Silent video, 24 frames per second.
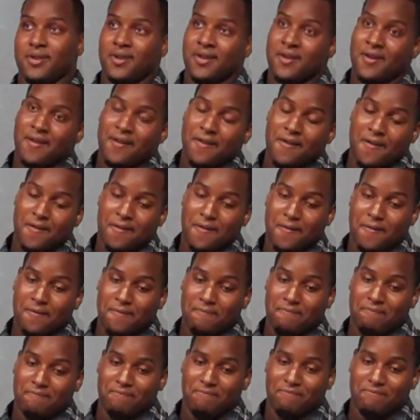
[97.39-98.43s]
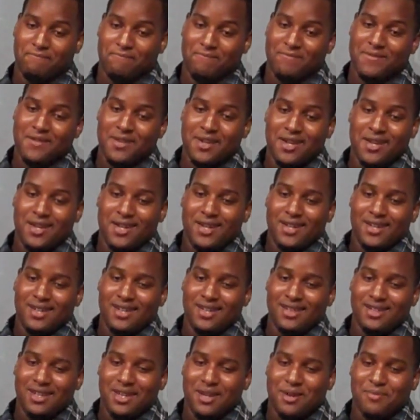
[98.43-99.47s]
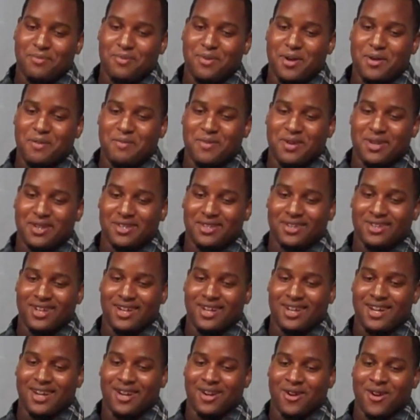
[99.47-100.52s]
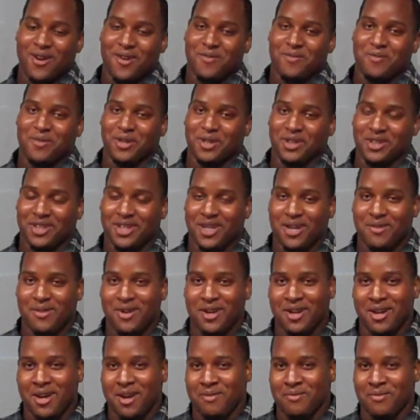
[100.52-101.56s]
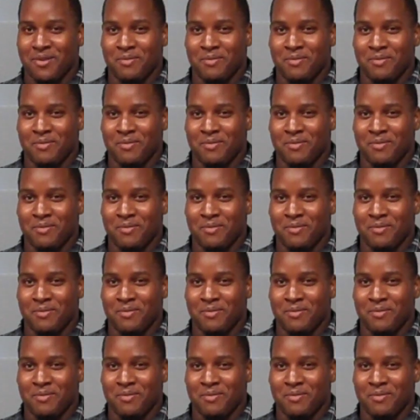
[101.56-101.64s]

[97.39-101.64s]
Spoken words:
Is It's like pretty much like kind of hard for me to say right now.